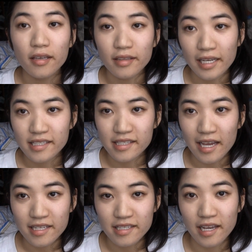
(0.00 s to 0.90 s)
that's
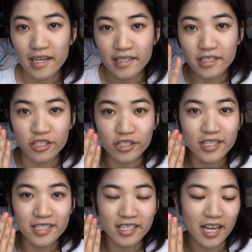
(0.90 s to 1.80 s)
that side, just
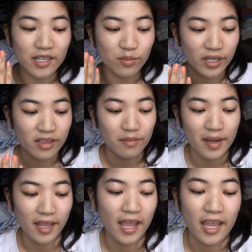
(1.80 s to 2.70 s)
the side with
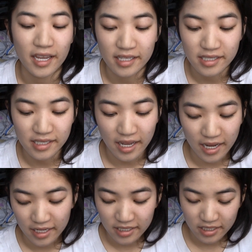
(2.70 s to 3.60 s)
my hand
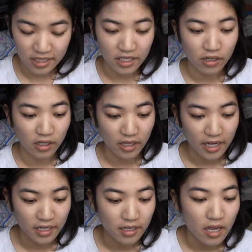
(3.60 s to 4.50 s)
and the
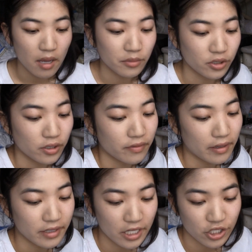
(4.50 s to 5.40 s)
Guerlain Parure
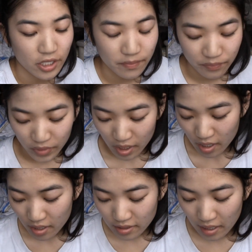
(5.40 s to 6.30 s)
foundation.
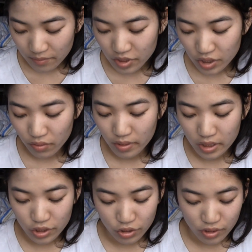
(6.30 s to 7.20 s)
Now I'm just
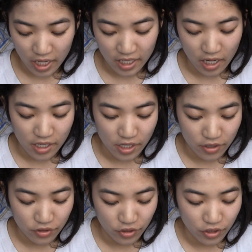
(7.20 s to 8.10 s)
going to take
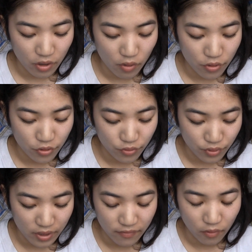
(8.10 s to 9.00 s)
another
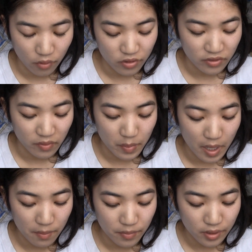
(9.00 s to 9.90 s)
3/4 of a
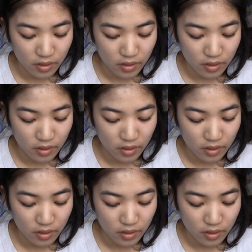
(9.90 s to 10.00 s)
pump.